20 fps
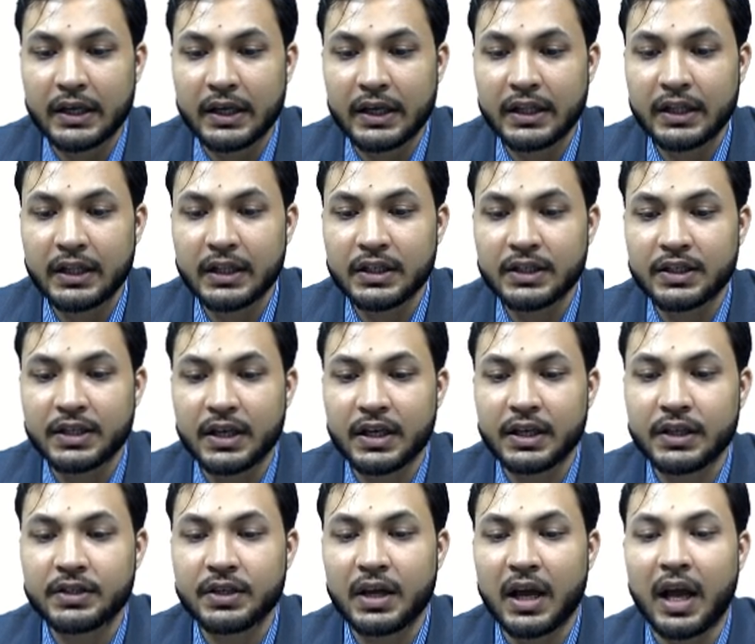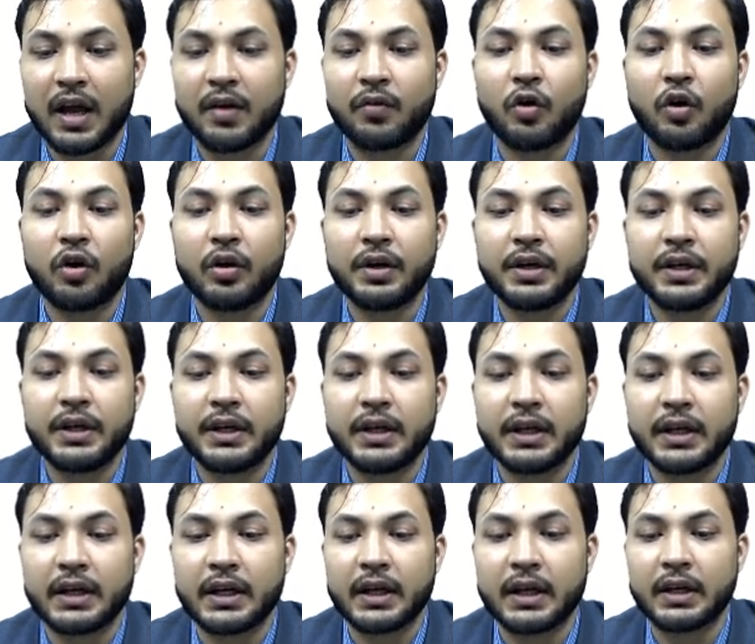in this case I have already
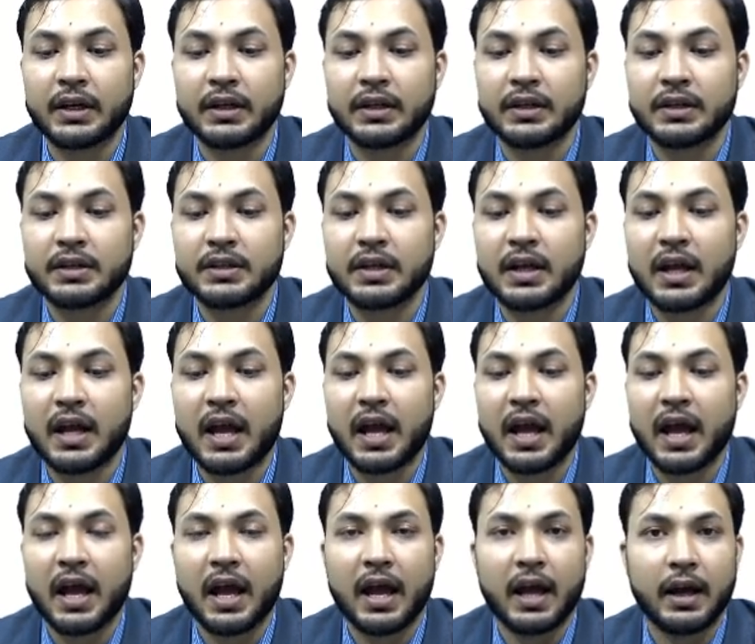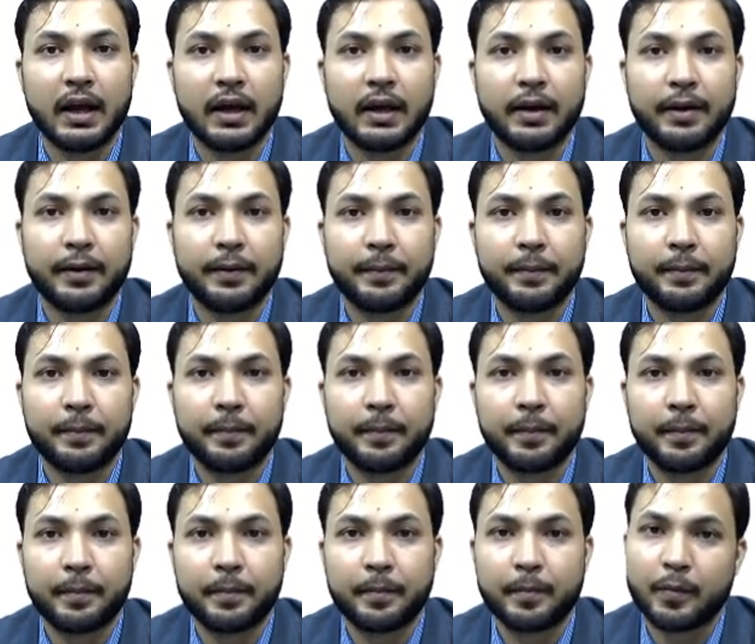taken this L.
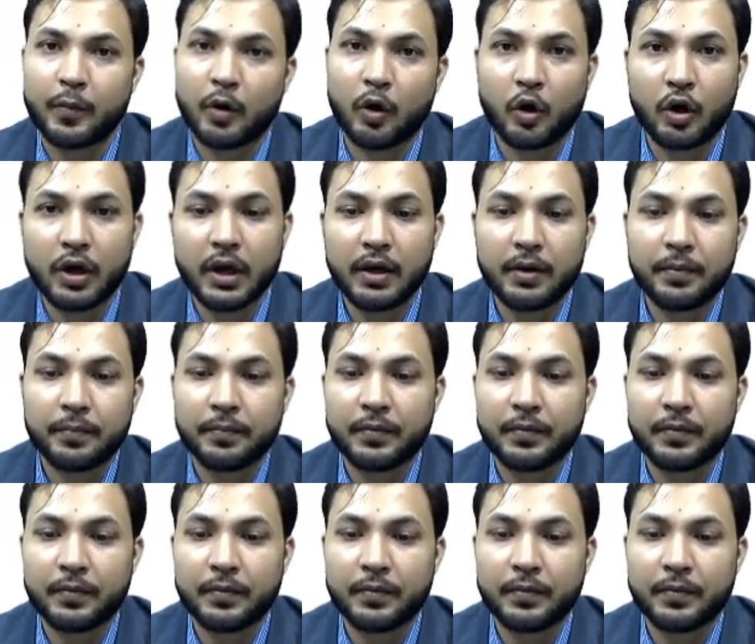Okay,